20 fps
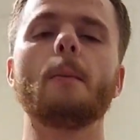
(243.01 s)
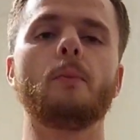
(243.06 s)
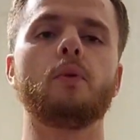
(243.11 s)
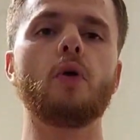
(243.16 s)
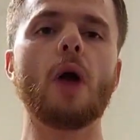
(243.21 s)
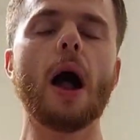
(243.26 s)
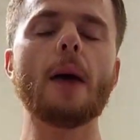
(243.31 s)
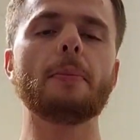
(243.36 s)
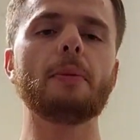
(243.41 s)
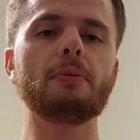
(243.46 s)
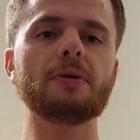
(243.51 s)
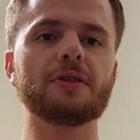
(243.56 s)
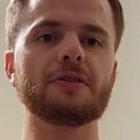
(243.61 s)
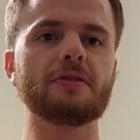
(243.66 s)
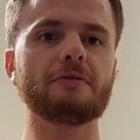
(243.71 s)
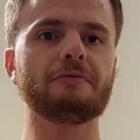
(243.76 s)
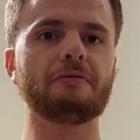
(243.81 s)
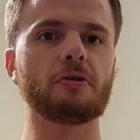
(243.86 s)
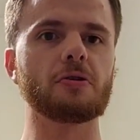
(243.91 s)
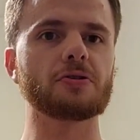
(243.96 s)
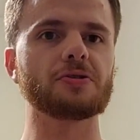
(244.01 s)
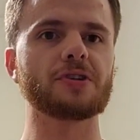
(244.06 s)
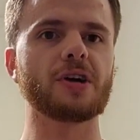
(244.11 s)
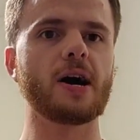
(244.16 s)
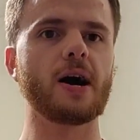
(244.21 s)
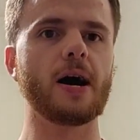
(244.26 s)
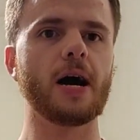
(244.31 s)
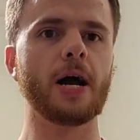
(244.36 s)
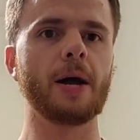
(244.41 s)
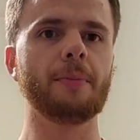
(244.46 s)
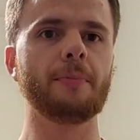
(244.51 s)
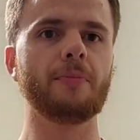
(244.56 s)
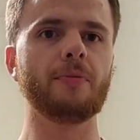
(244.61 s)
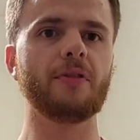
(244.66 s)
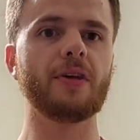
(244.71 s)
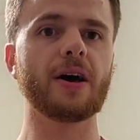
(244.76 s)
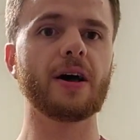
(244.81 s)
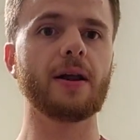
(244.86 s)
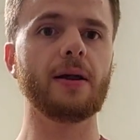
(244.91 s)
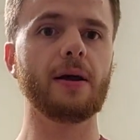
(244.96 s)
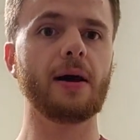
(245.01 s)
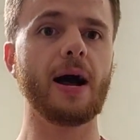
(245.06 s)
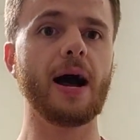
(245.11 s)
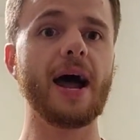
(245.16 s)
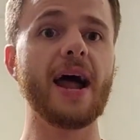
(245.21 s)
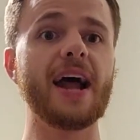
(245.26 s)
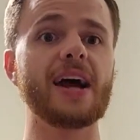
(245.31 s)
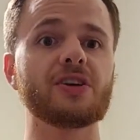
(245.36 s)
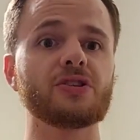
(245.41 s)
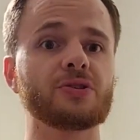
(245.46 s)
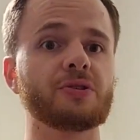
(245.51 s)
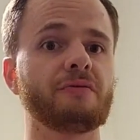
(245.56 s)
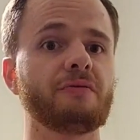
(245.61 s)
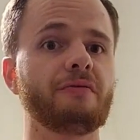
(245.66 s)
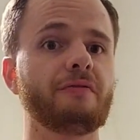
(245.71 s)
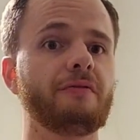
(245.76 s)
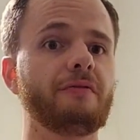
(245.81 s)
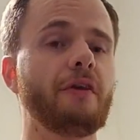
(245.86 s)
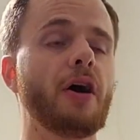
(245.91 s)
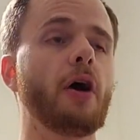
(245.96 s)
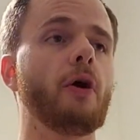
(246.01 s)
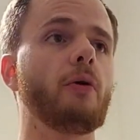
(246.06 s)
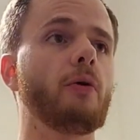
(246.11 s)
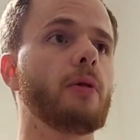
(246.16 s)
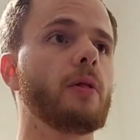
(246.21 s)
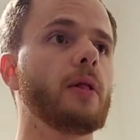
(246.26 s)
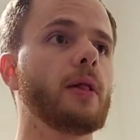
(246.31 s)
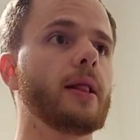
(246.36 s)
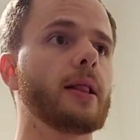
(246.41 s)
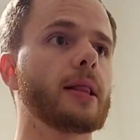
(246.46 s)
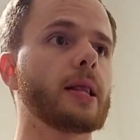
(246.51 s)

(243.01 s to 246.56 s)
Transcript: probably the first time that I actually felt